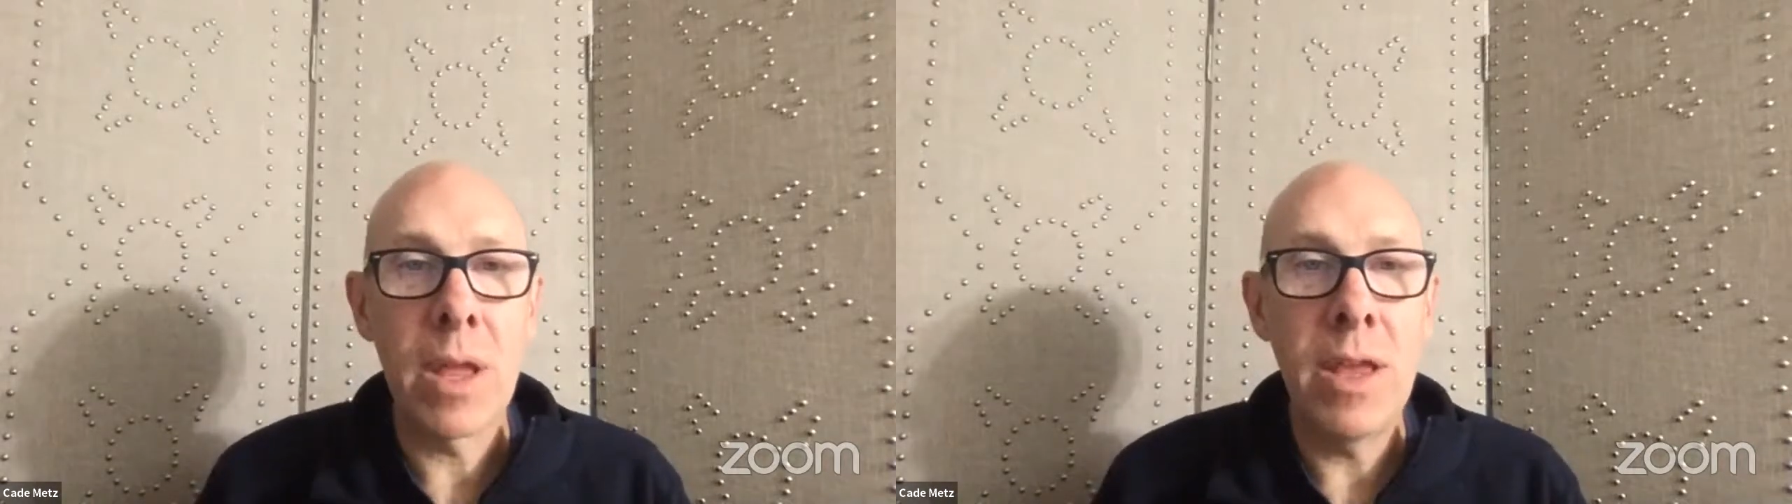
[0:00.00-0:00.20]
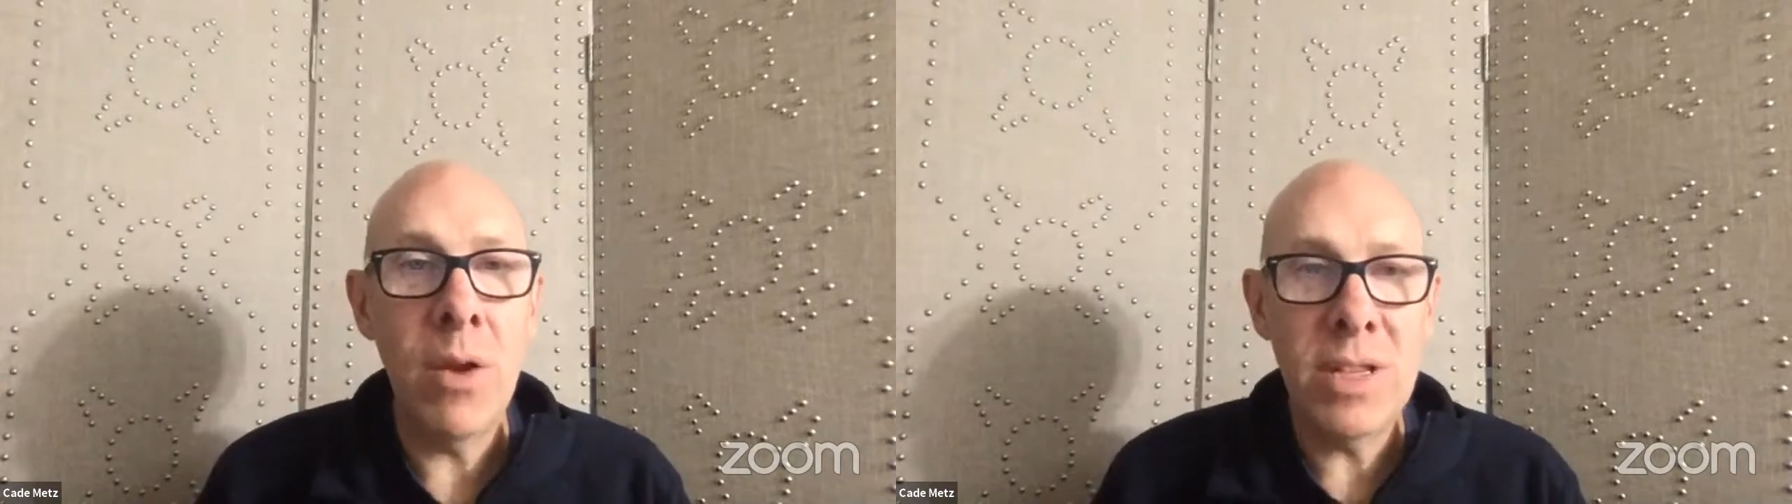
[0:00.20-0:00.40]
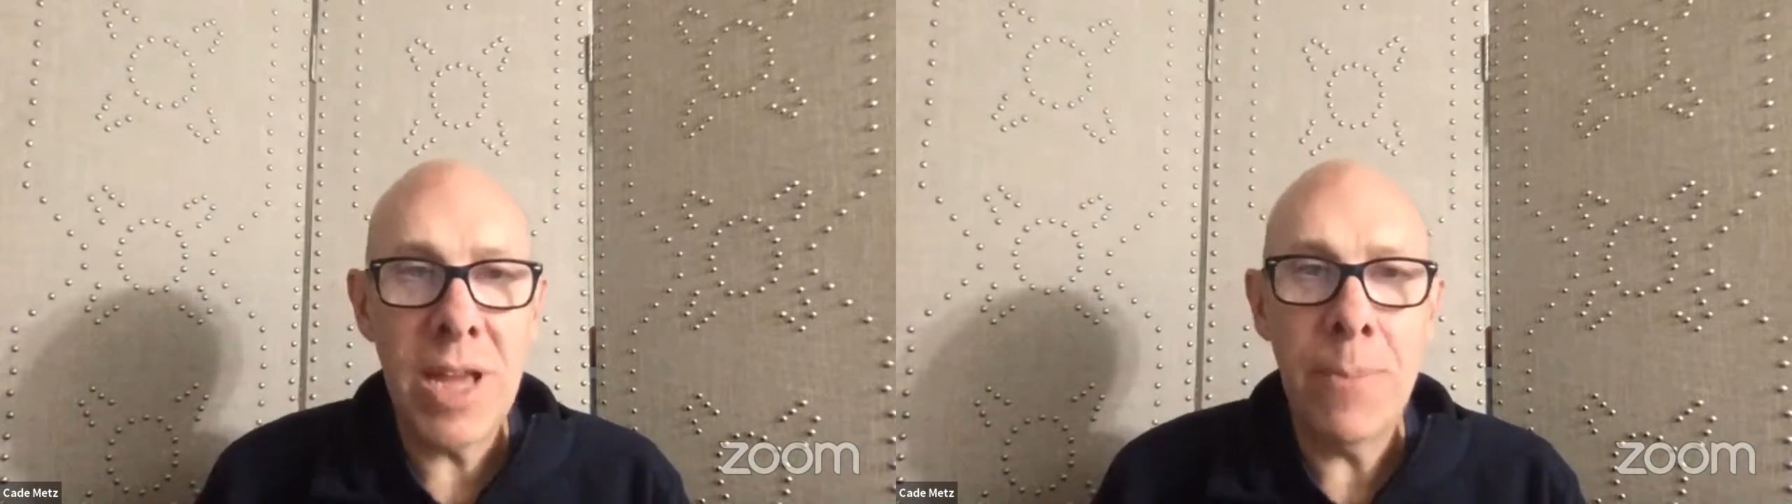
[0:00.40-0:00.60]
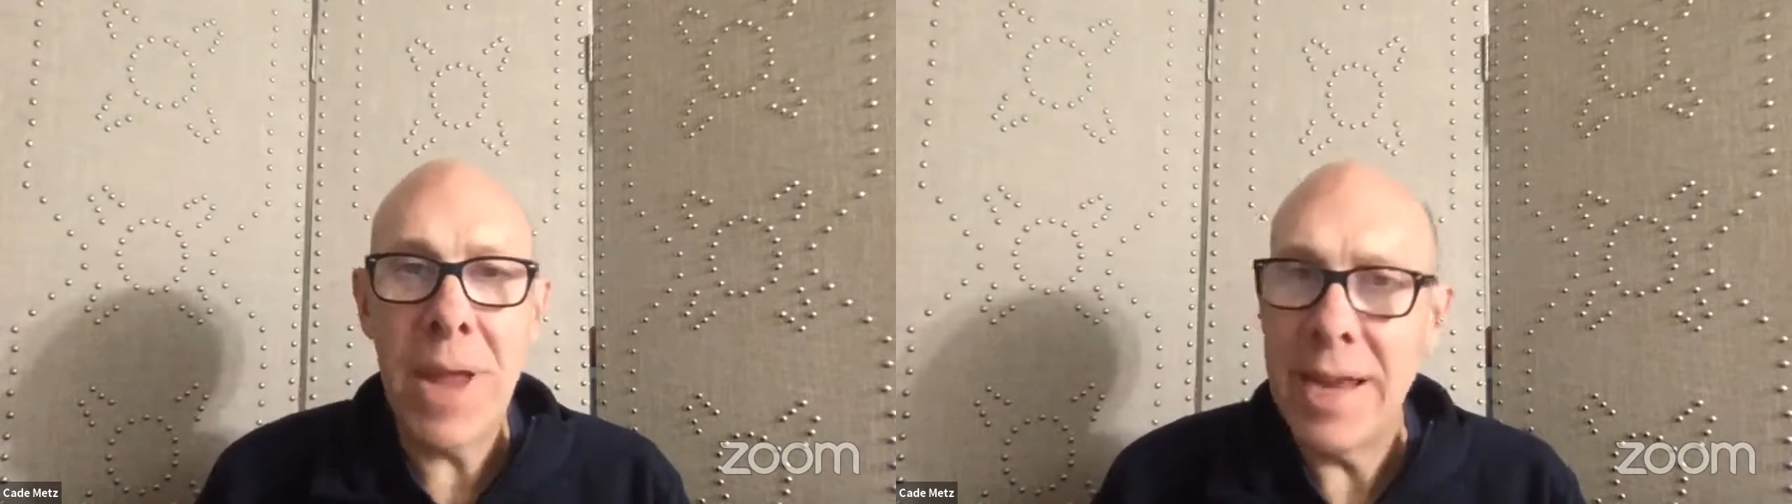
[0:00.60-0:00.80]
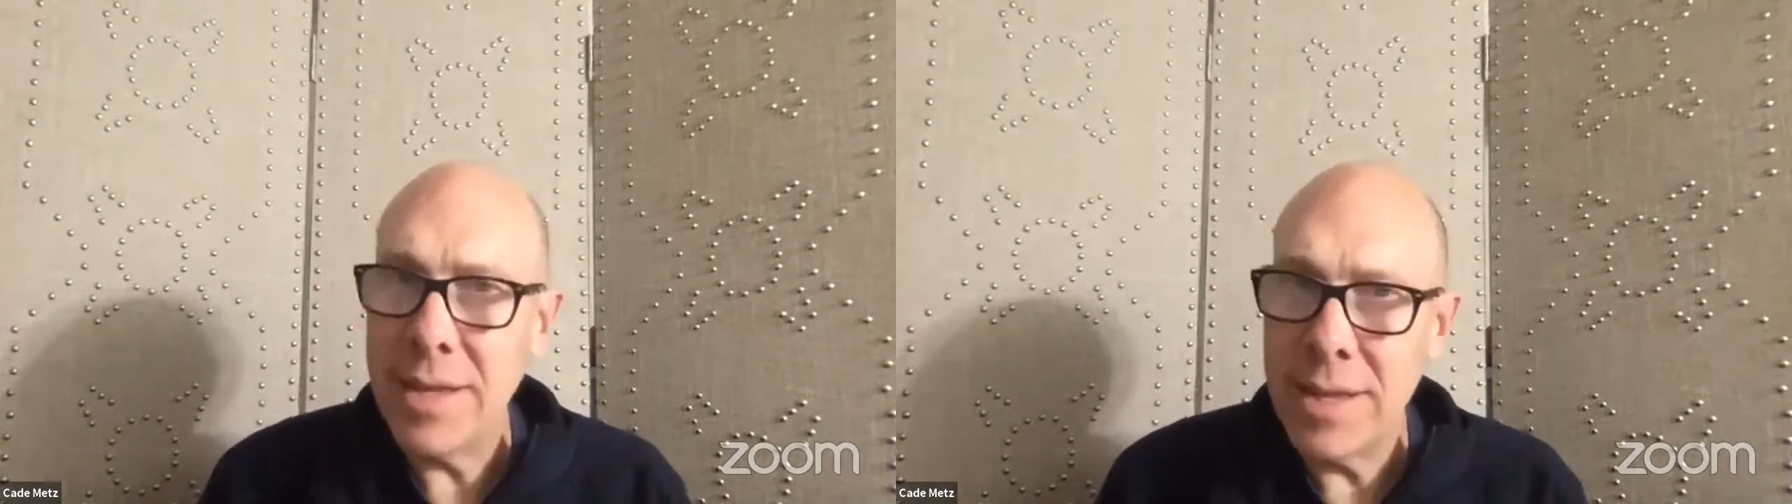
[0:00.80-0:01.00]
In some
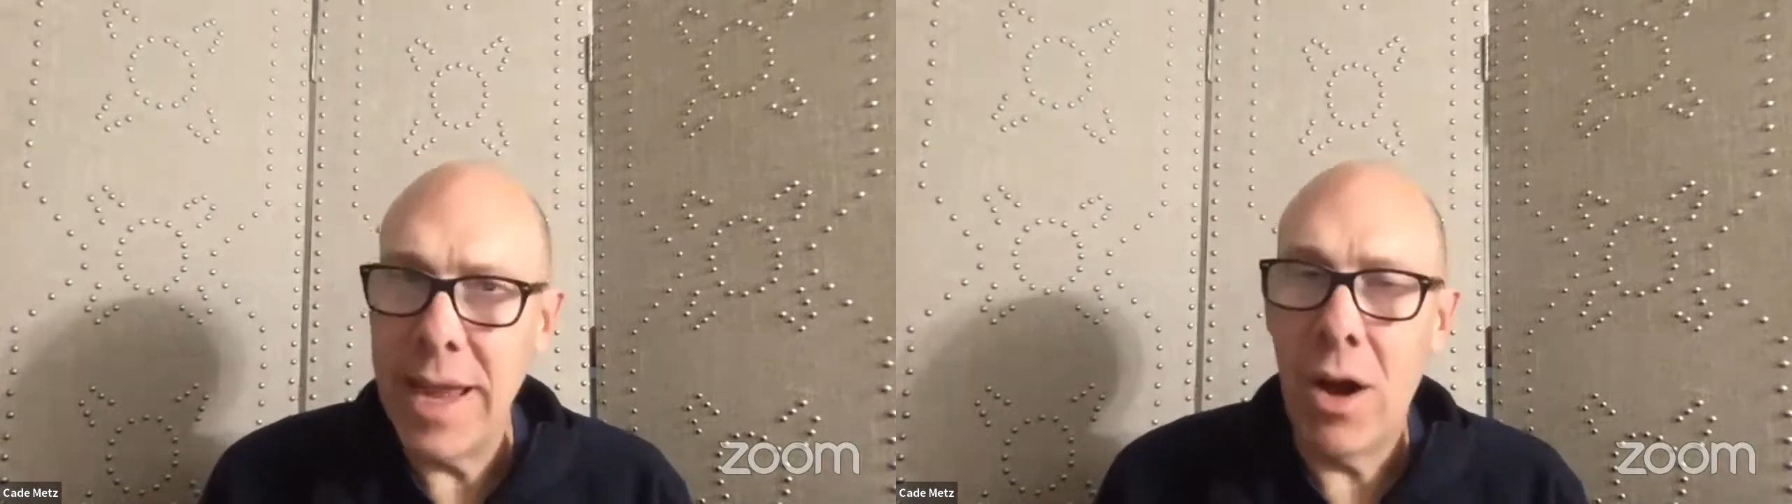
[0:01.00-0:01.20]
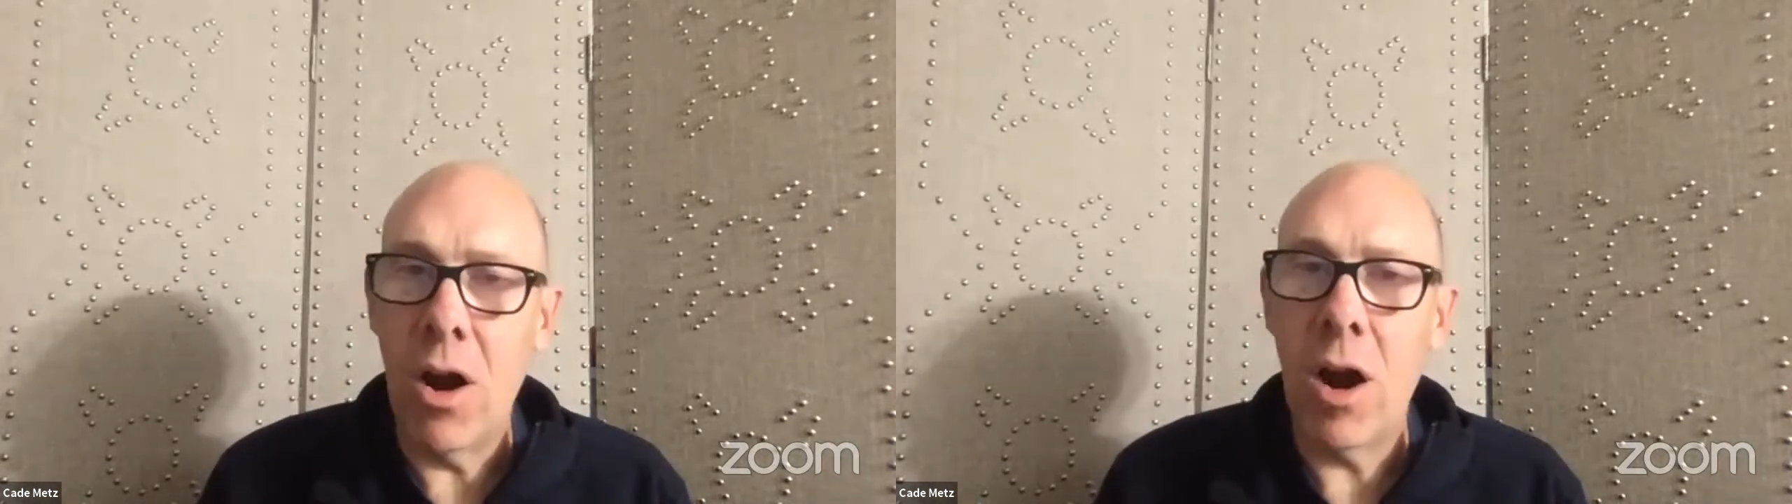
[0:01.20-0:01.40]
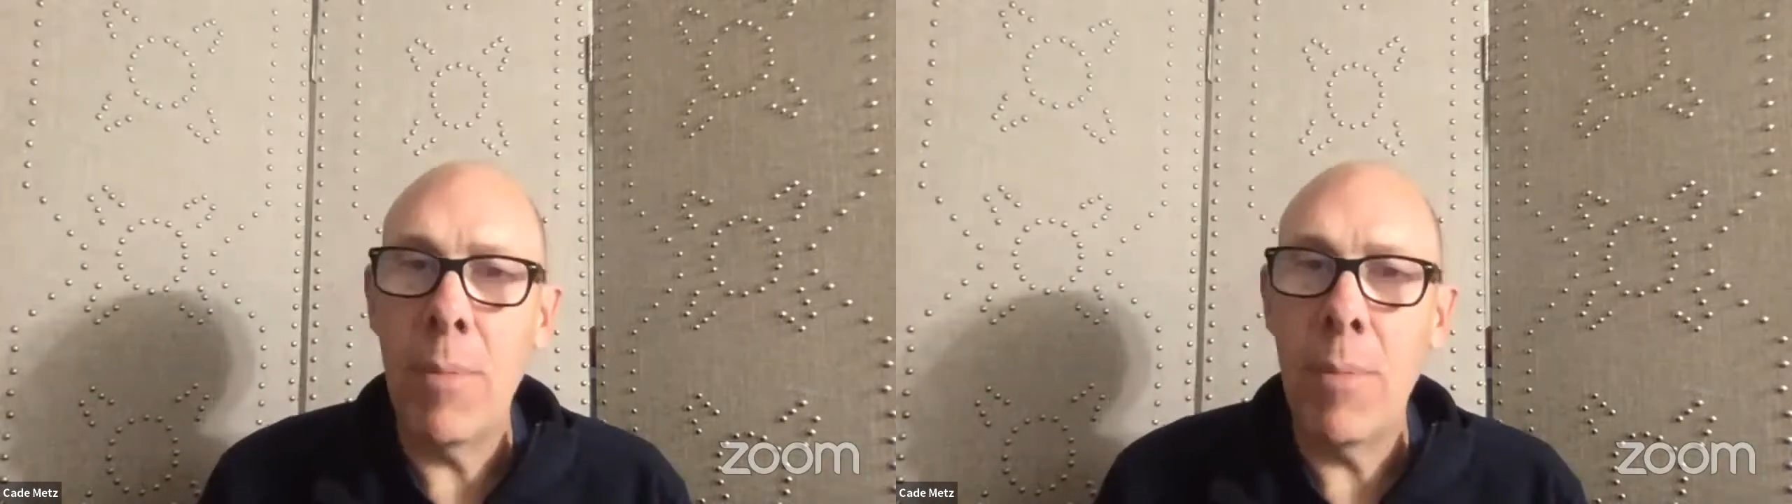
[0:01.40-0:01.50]
cases they are,